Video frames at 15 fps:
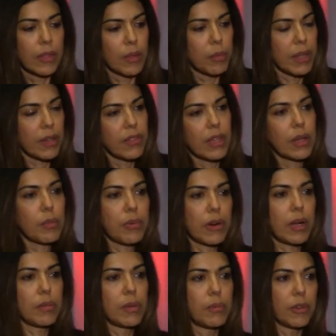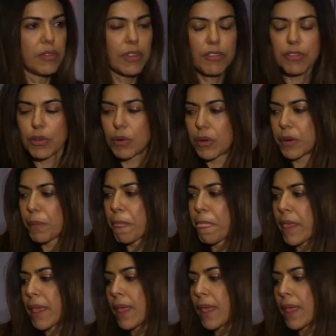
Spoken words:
the big data problem moving forward.